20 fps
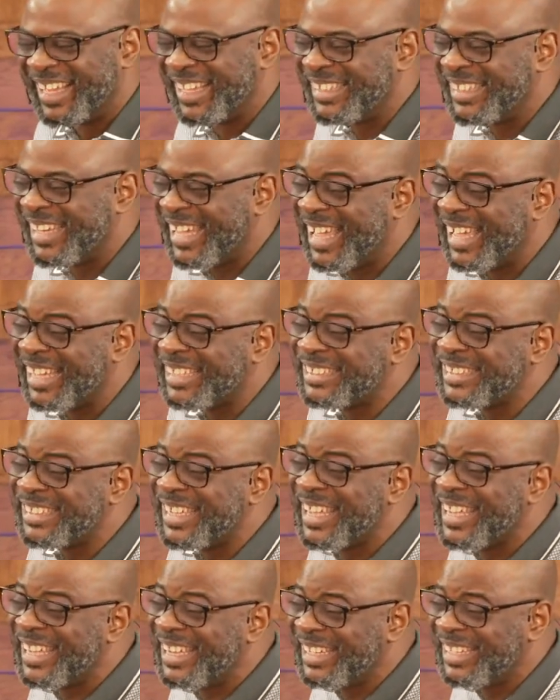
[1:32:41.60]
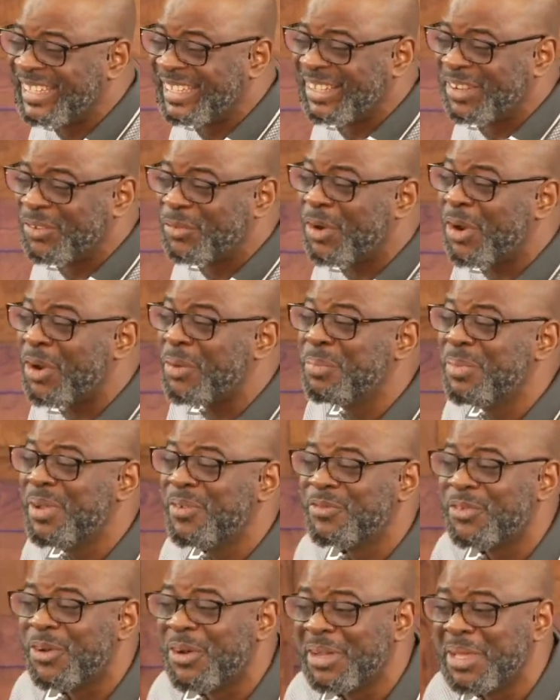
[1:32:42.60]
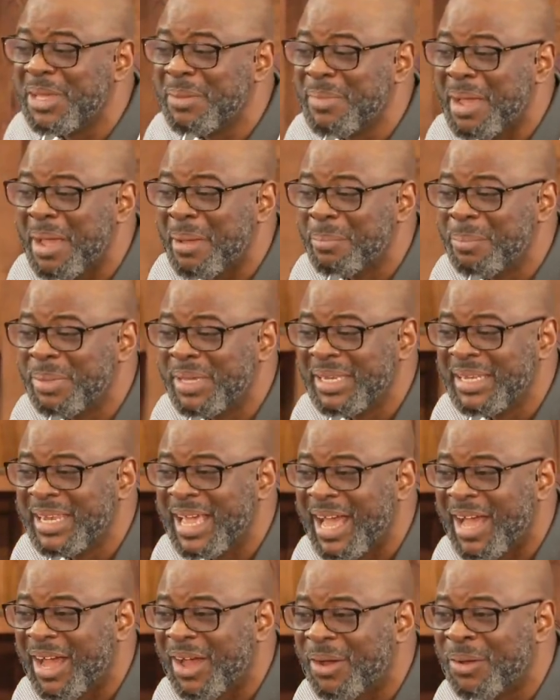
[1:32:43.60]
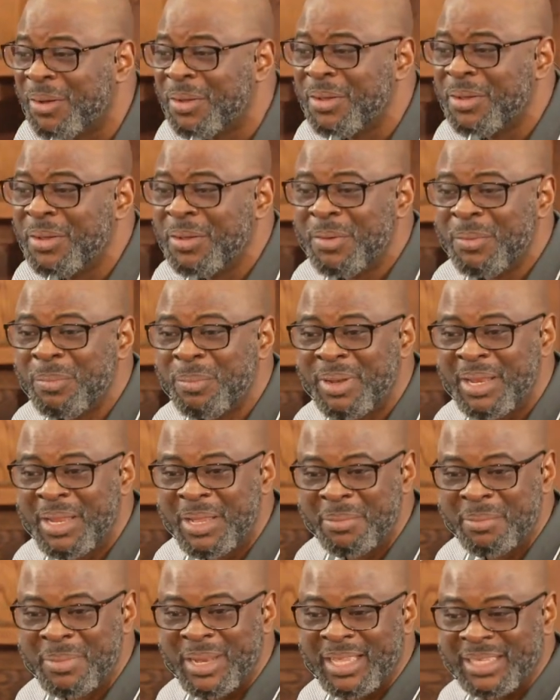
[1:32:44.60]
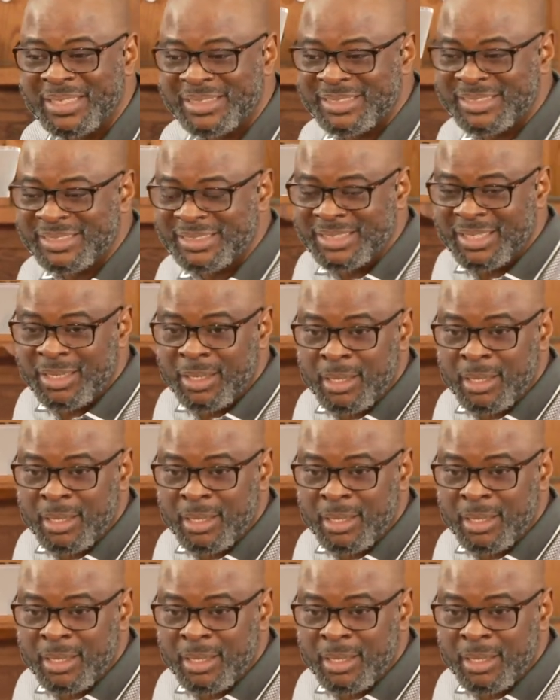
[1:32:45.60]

they are saying, walk before him and be thou blameless.